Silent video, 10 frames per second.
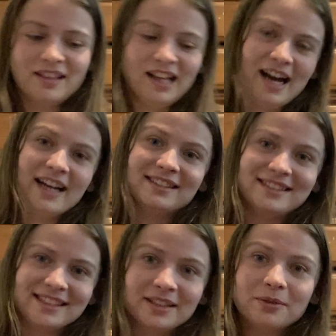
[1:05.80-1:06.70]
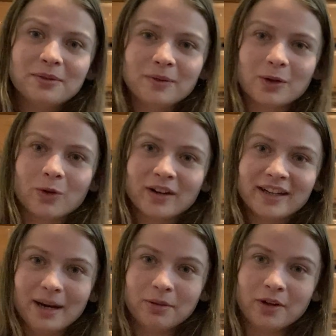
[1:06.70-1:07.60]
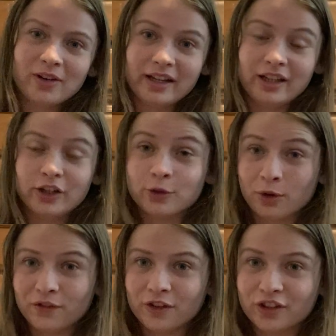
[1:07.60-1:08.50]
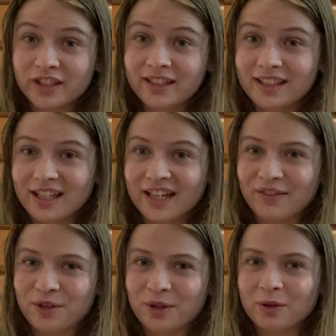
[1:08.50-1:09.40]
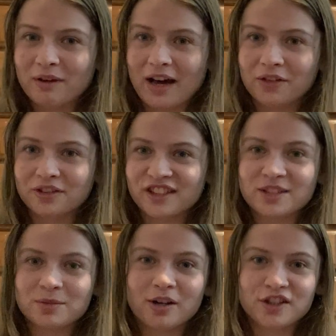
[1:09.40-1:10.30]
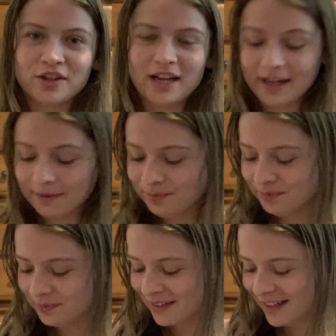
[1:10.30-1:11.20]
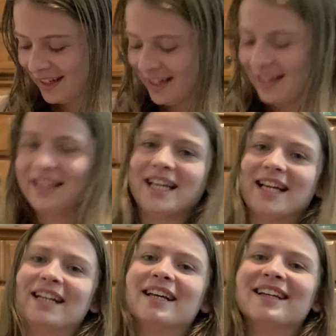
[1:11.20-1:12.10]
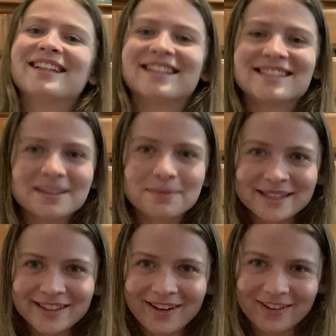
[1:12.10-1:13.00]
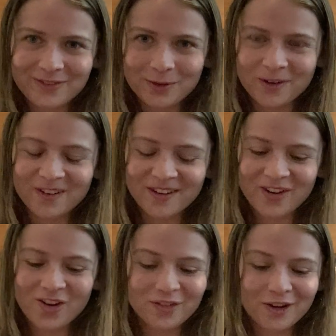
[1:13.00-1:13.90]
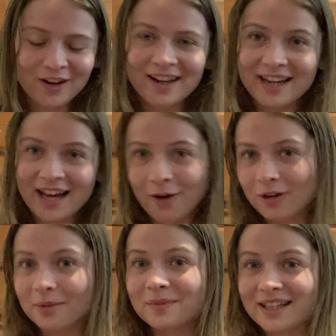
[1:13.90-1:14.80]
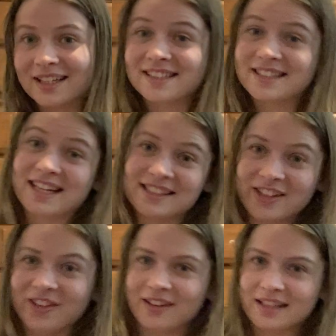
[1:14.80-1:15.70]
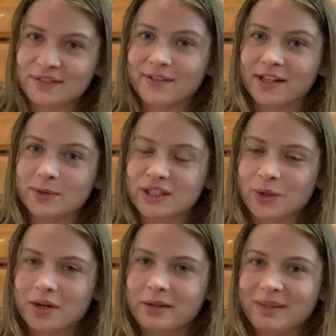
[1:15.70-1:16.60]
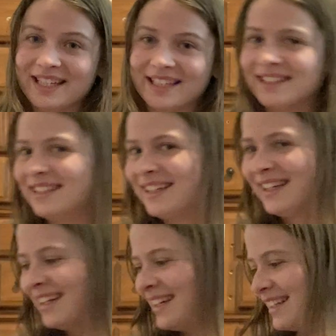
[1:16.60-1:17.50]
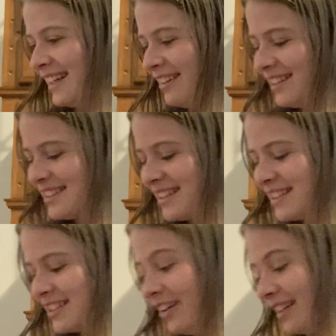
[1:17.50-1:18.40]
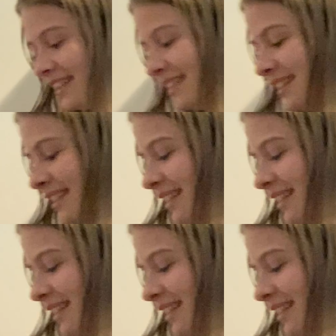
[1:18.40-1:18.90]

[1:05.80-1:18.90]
I did record and upload a short version if you would rather just watch that than listen to me talk for over an hour, because that's how long this video is going to be. Now let's get started.